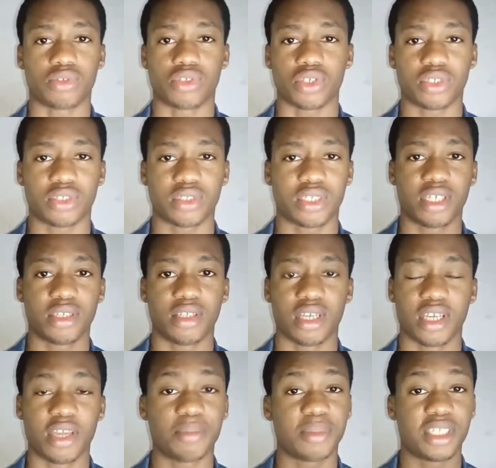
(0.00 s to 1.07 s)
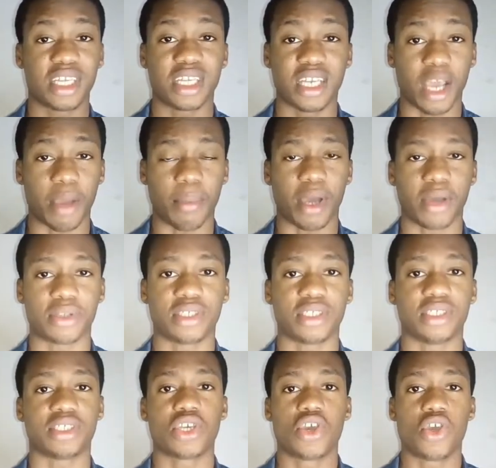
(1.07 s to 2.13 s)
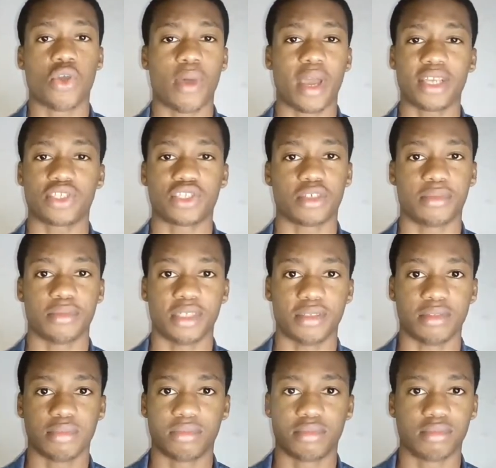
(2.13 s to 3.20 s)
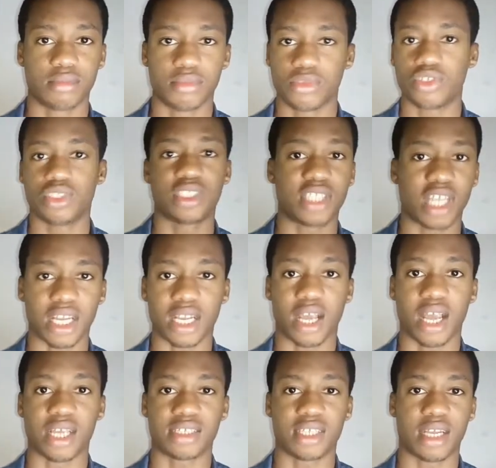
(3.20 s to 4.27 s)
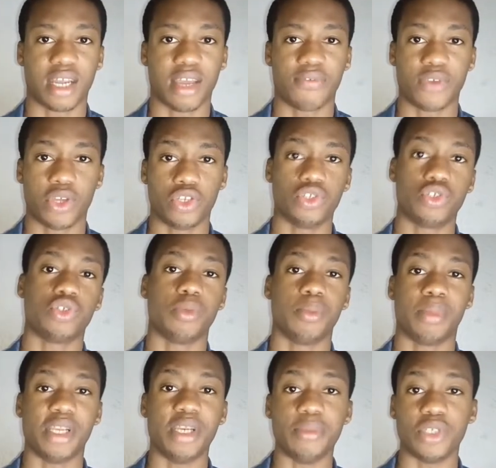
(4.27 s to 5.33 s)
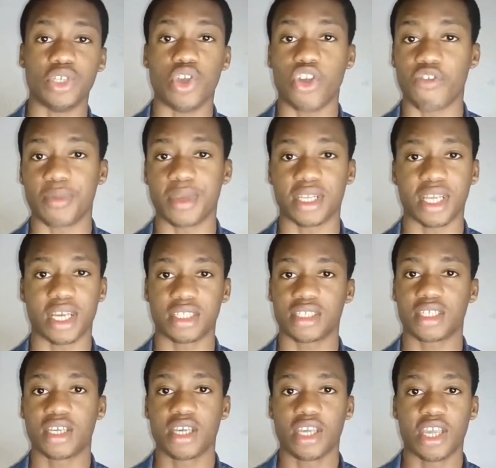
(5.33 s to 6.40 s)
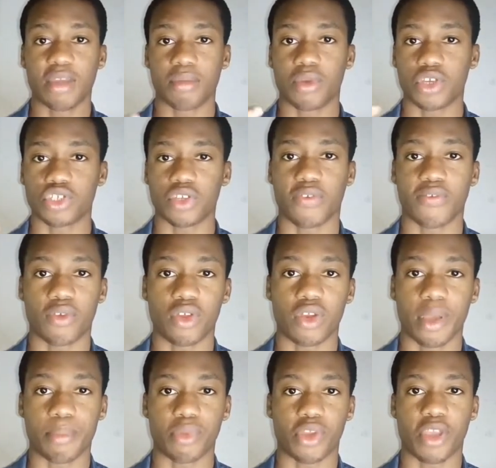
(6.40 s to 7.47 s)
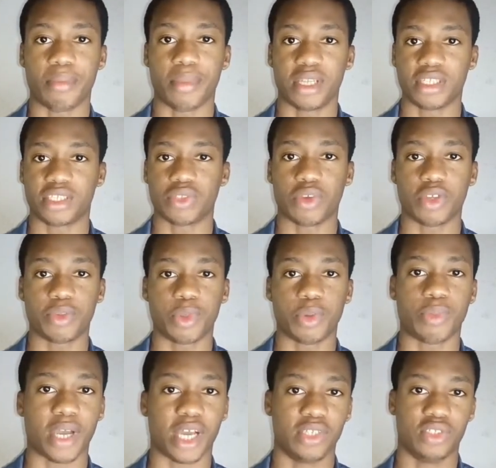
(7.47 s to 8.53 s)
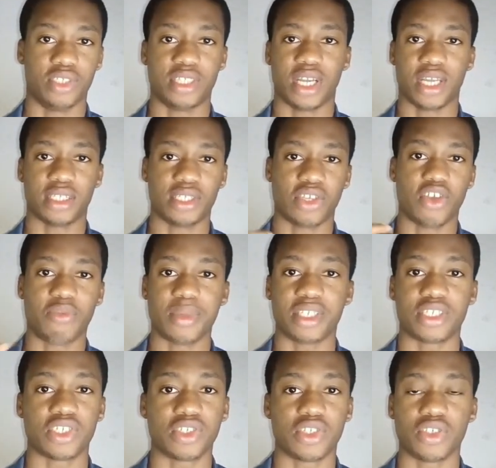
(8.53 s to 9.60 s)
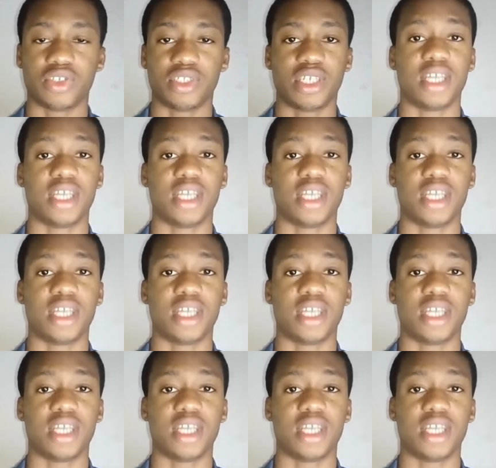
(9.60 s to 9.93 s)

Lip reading: just keep thinking about it. Why some, they use it as an avenue to blame the government that because of unemployment, see what people are doing and the government is not doing